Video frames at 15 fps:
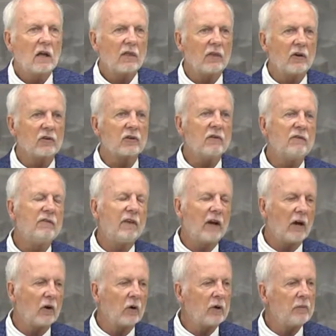there's a
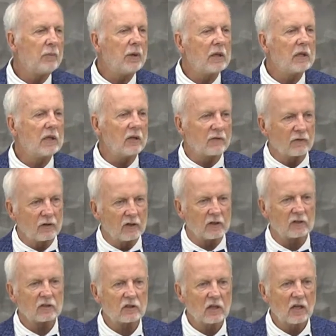very big
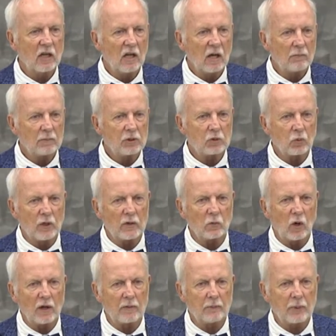difference between
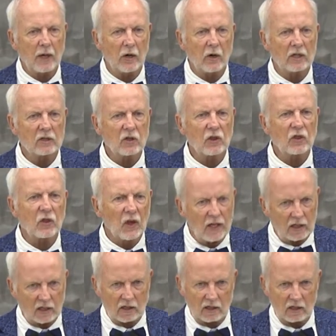what parents
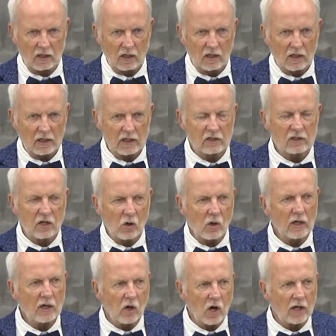think is
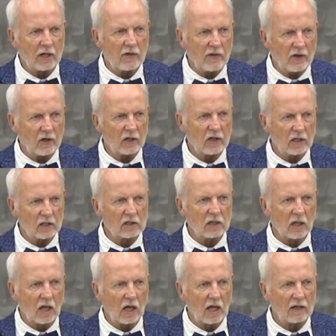going on in their kids'
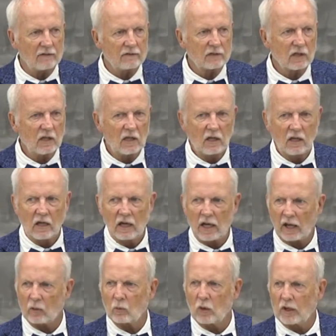lives
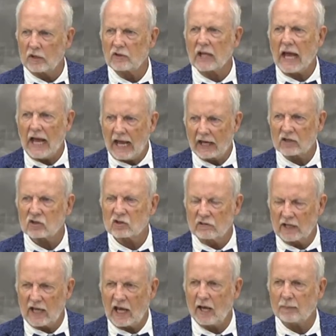and what is
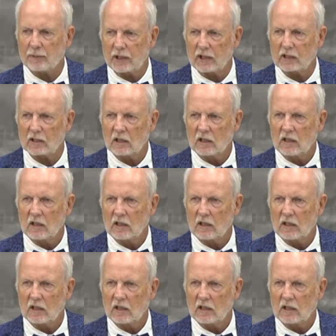actually happening.